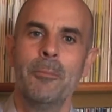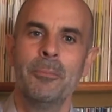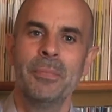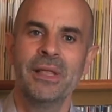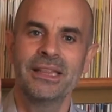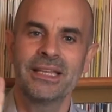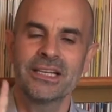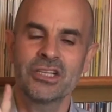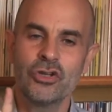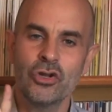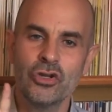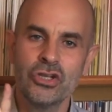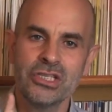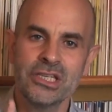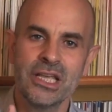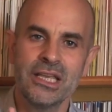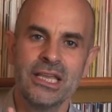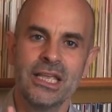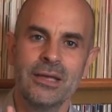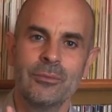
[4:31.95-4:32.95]
This
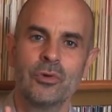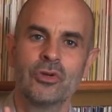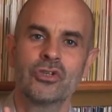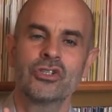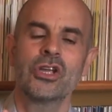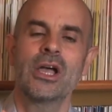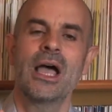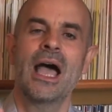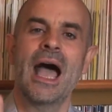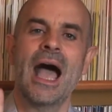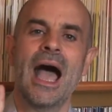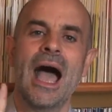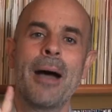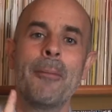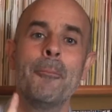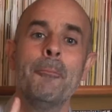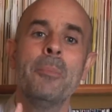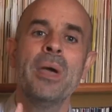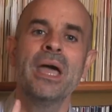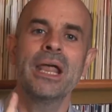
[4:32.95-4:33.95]
is the secret
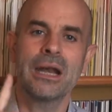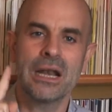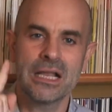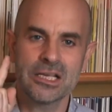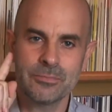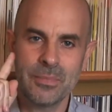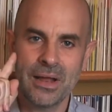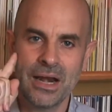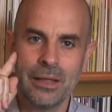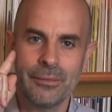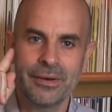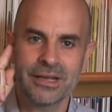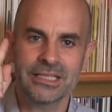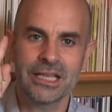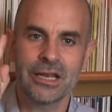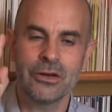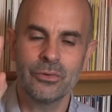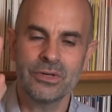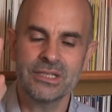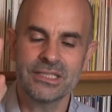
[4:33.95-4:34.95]
mental strategy.